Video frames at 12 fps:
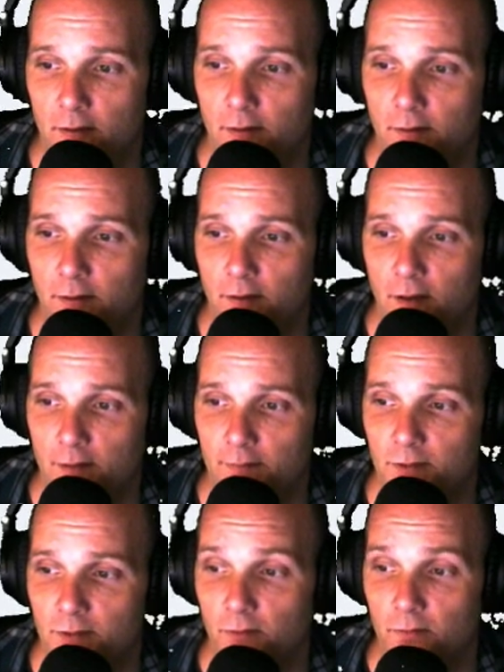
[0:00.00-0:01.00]
Okay,
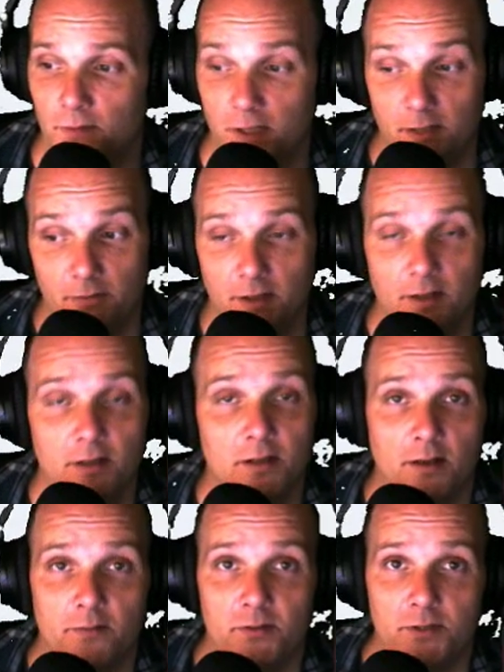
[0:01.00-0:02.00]
so anyway,
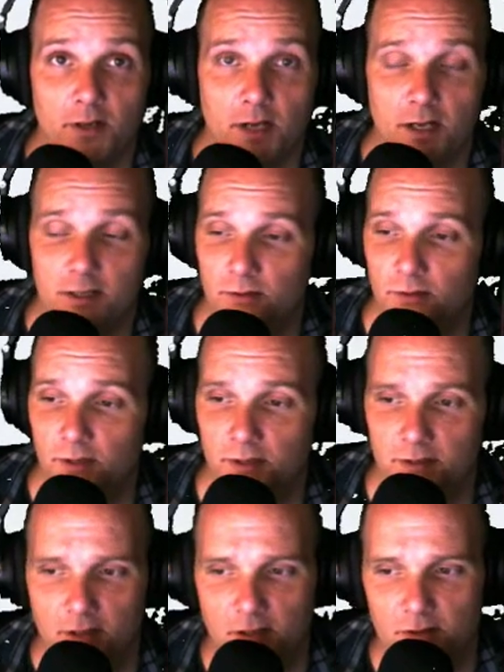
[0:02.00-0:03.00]
I'm going to show you how to do this.
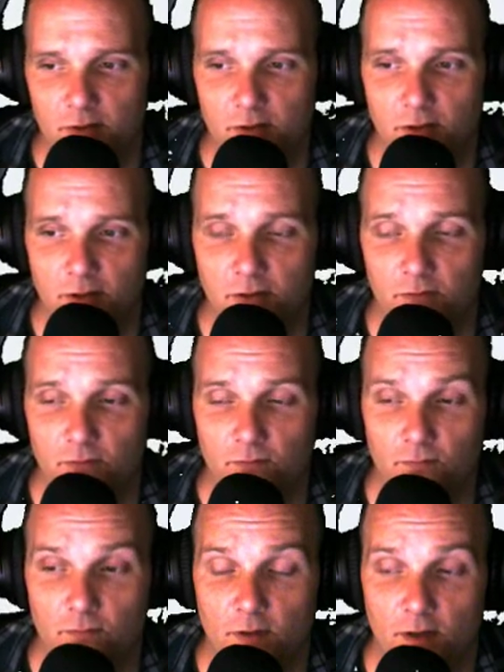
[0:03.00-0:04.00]
So you go
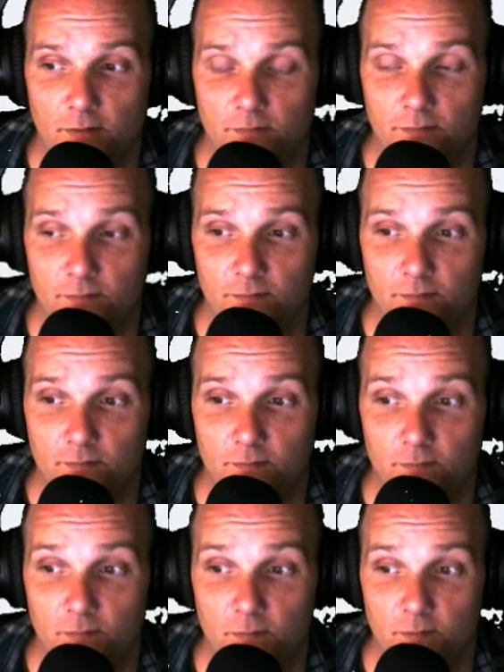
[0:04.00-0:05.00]
to
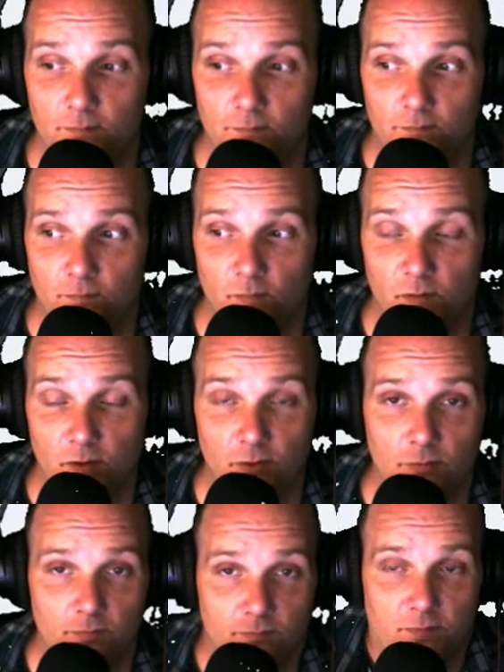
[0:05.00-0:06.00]
your
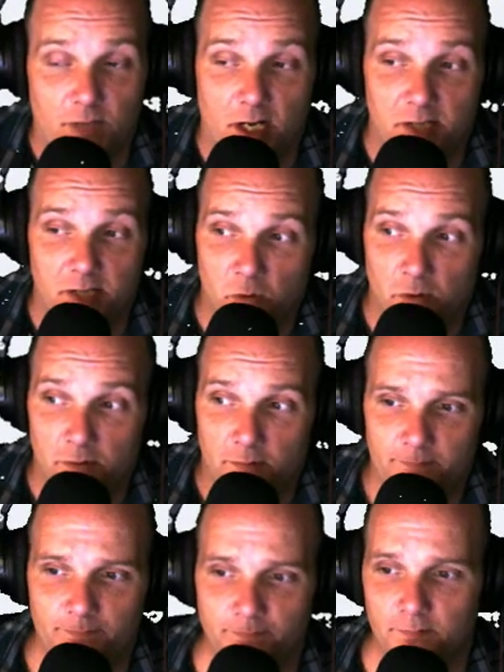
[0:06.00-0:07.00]
dashboard,
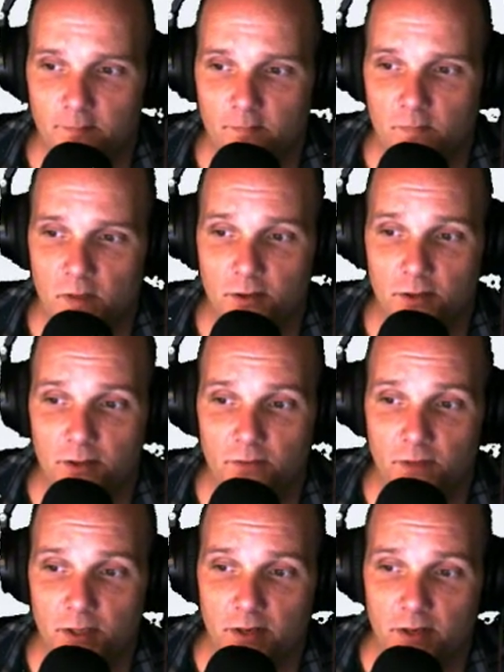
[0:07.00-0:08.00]
you go to
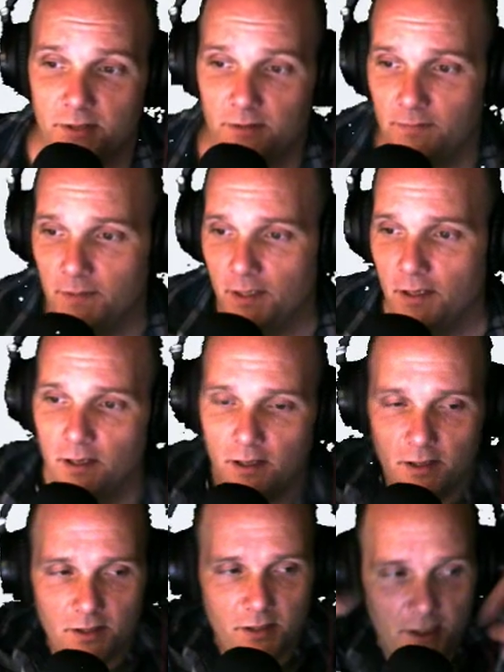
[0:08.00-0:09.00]
configuration,
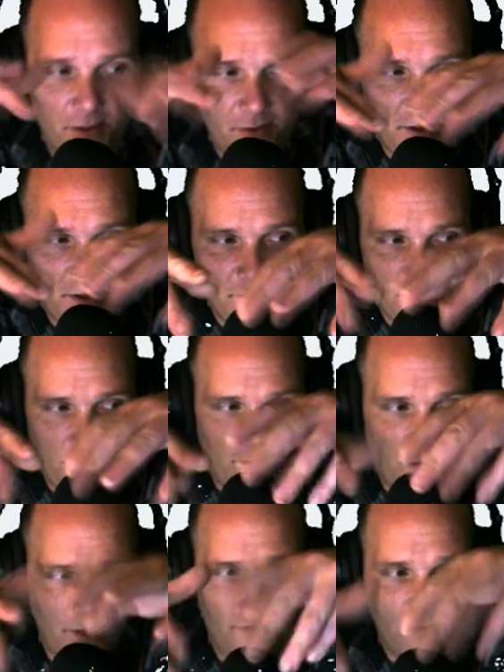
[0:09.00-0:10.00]
you enter in your
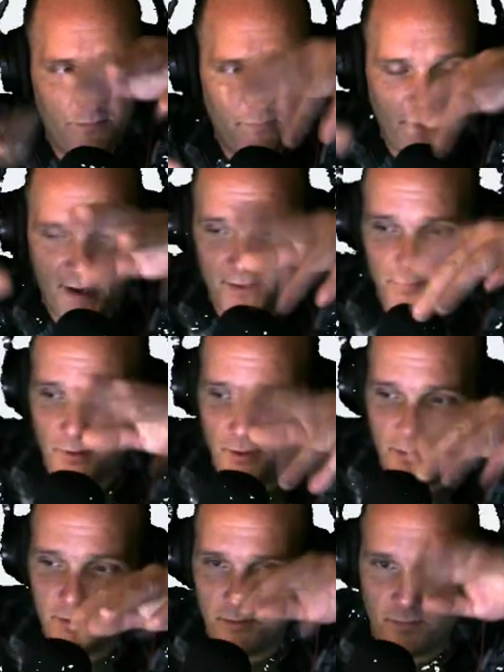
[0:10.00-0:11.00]
little password,
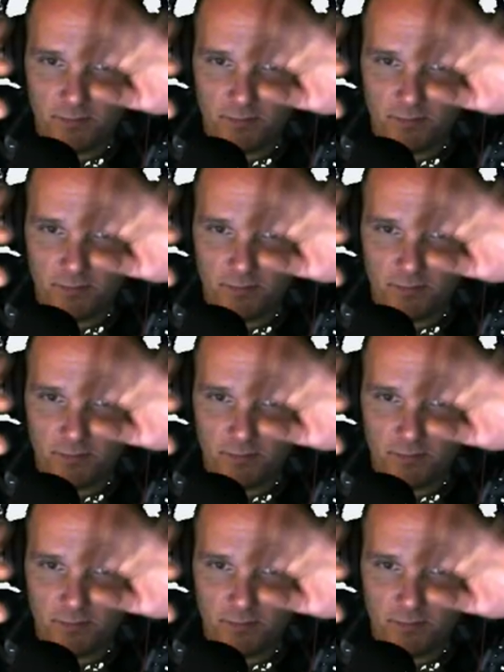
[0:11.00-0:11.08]
your